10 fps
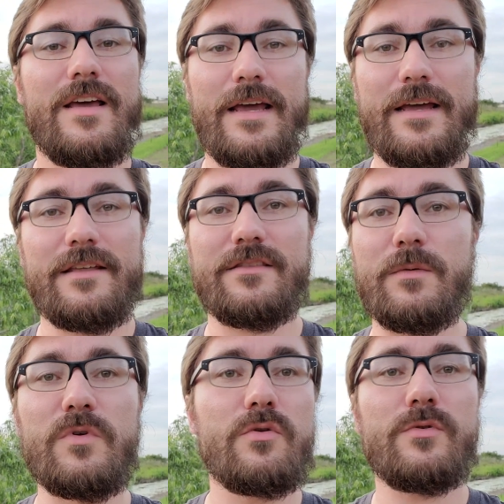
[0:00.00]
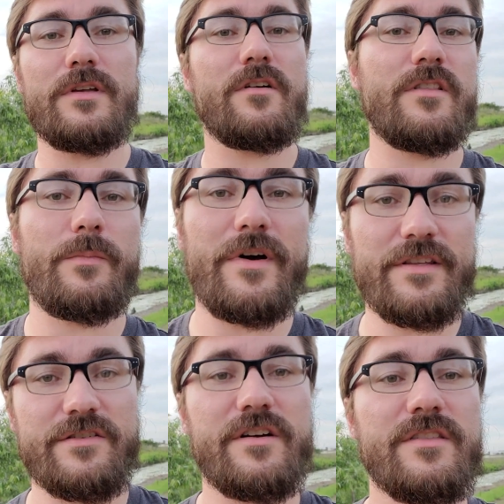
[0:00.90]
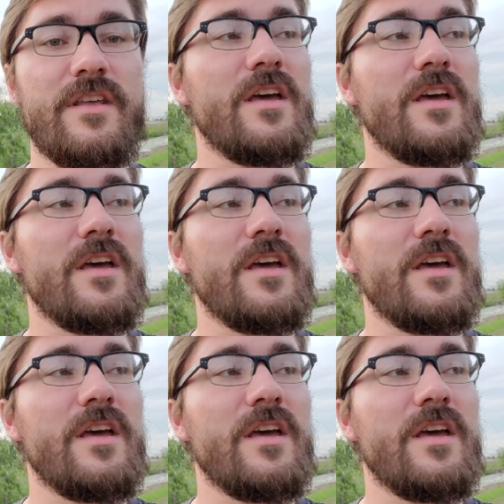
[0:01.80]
and the moon and all the planets are on,